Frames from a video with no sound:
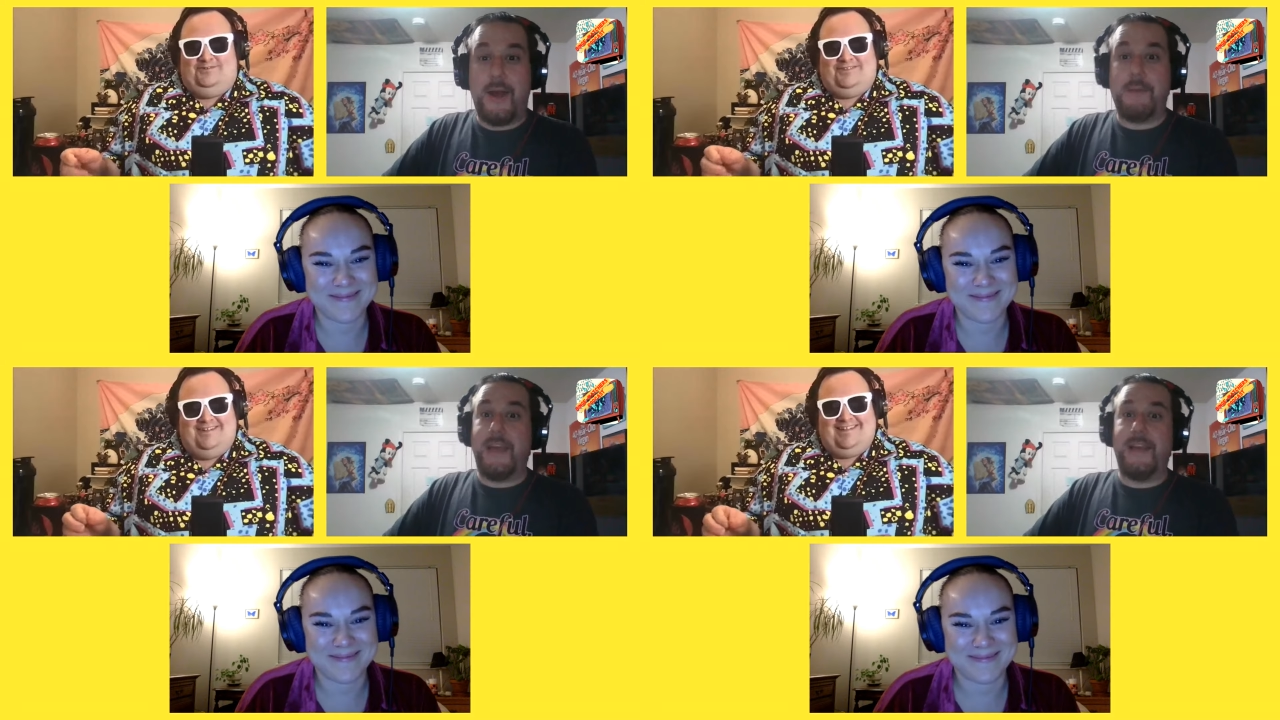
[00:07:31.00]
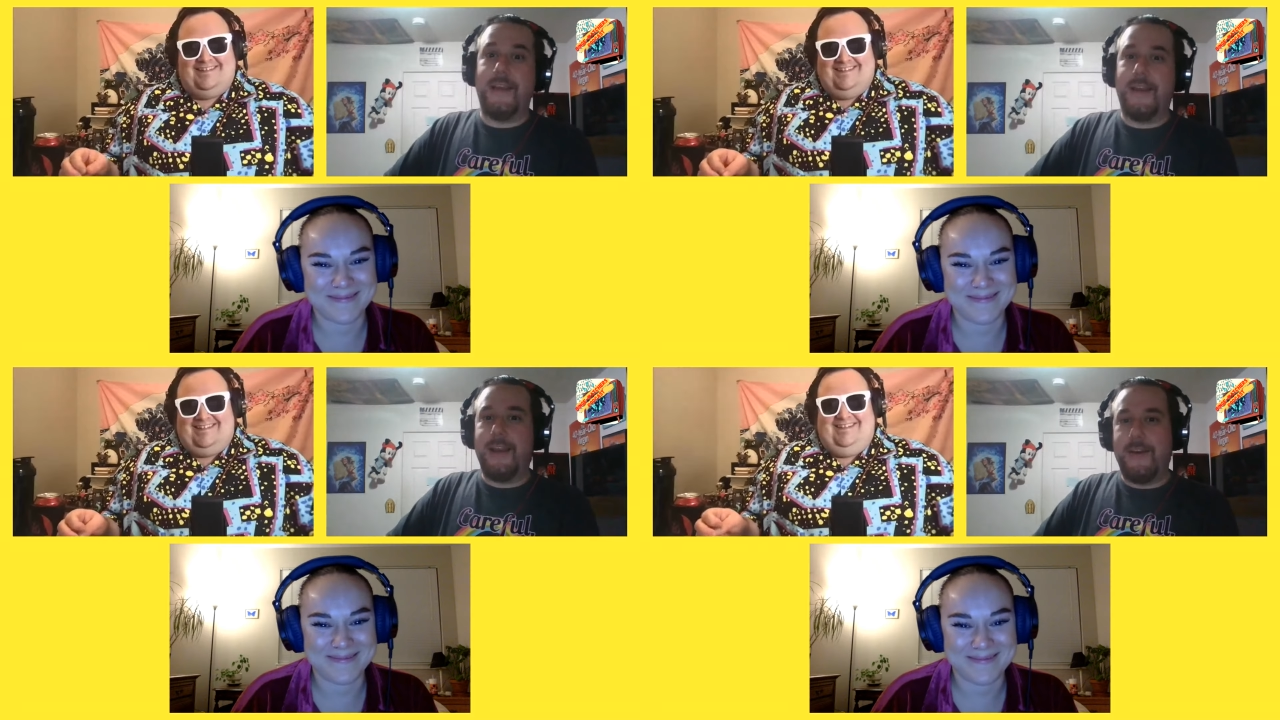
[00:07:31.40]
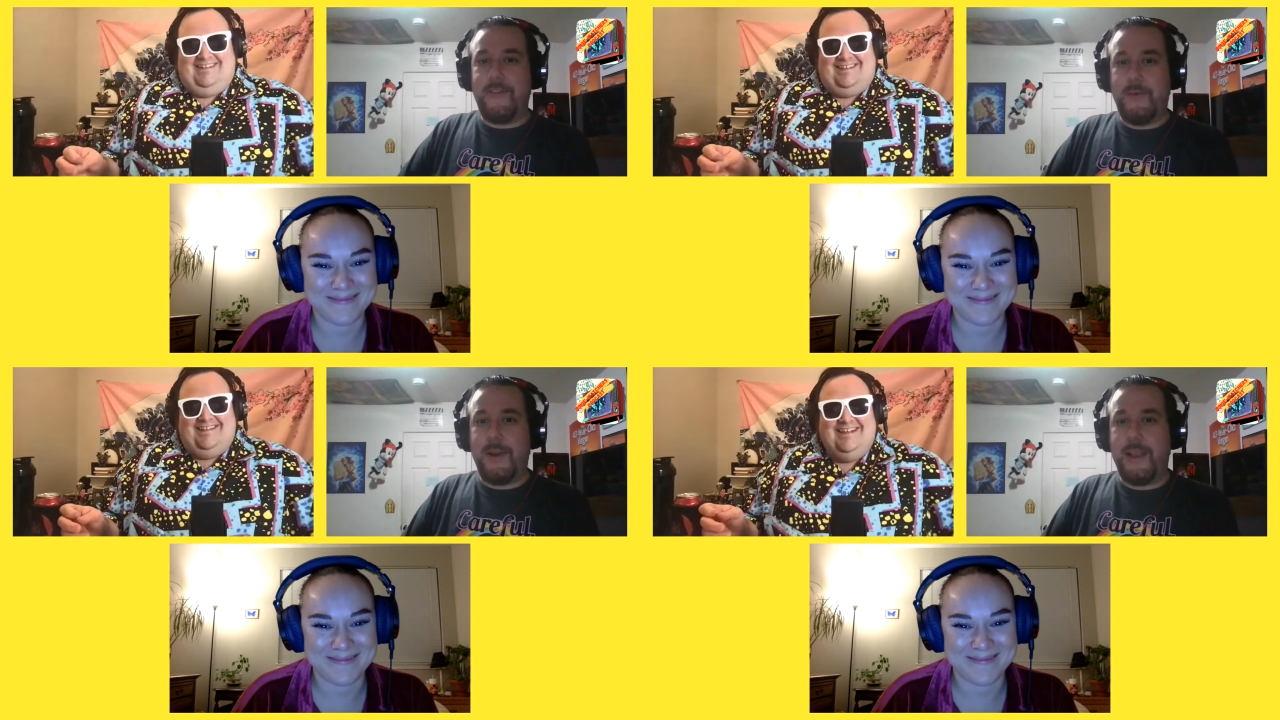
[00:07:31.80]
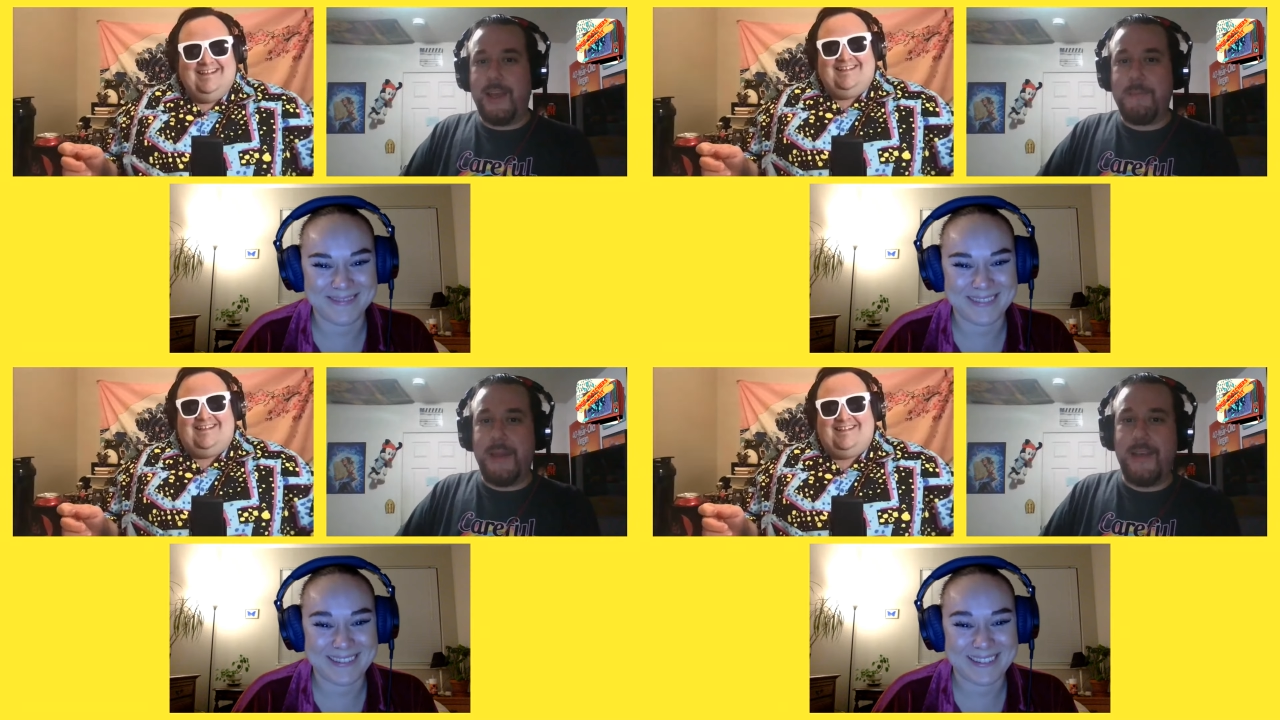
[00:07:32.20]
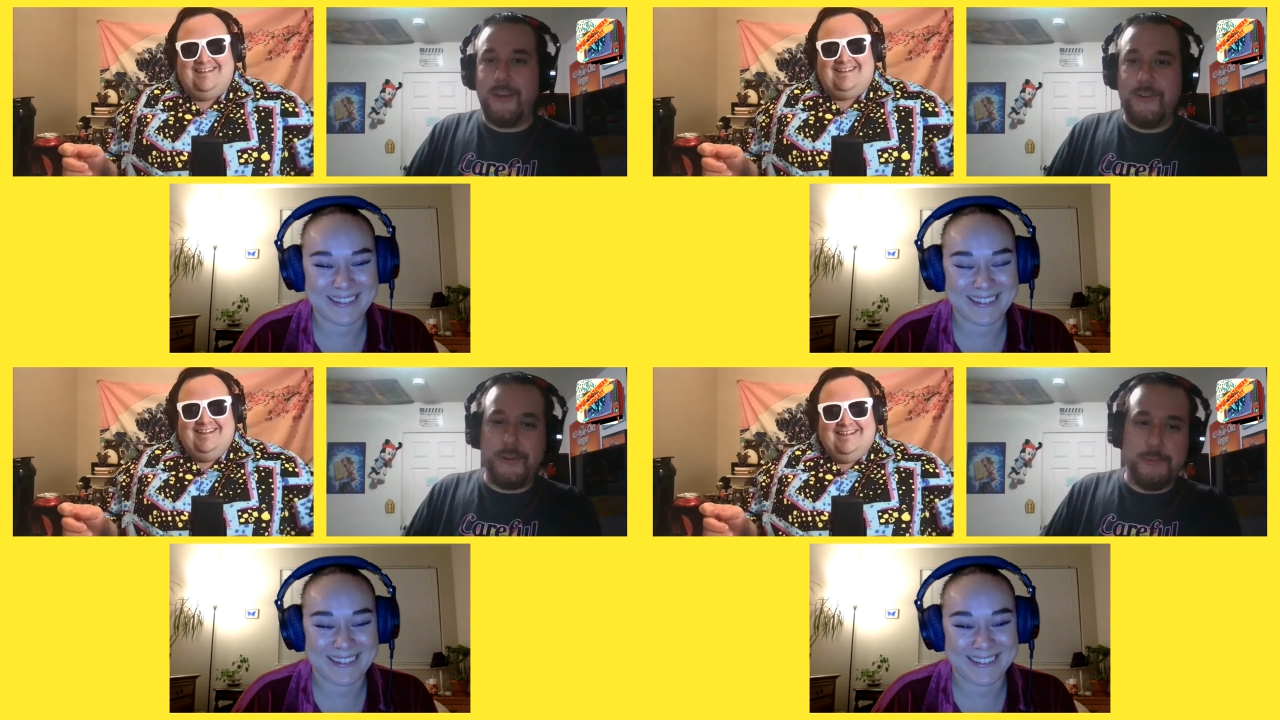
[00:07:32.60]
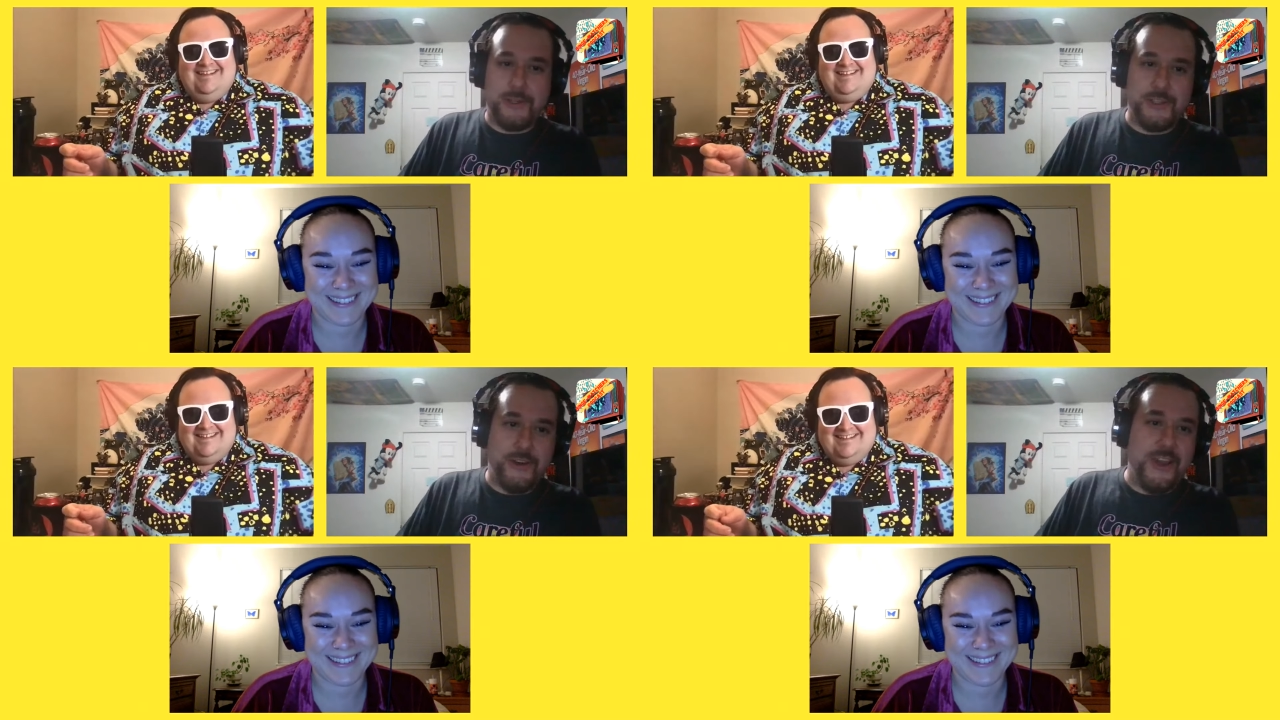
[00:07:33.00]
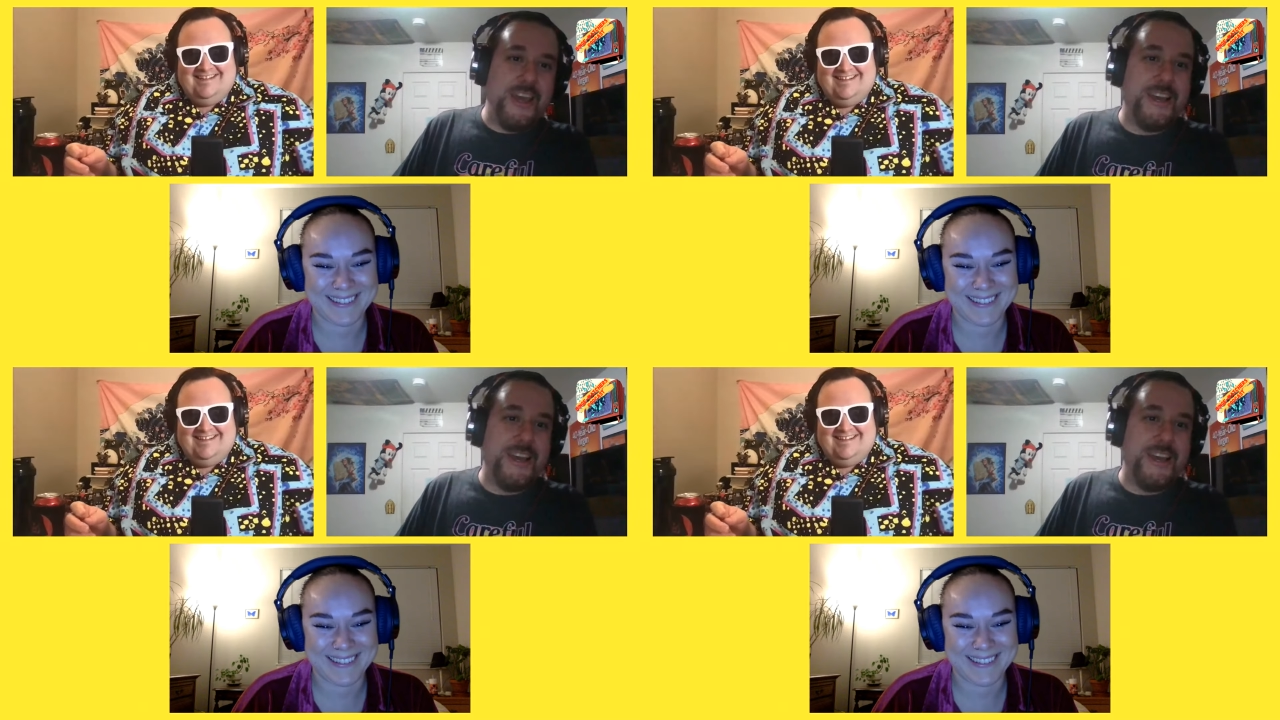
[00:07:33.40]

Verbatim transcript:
Speaker 1: I mean, you know, if you want to link me to YouTube, I'll show you.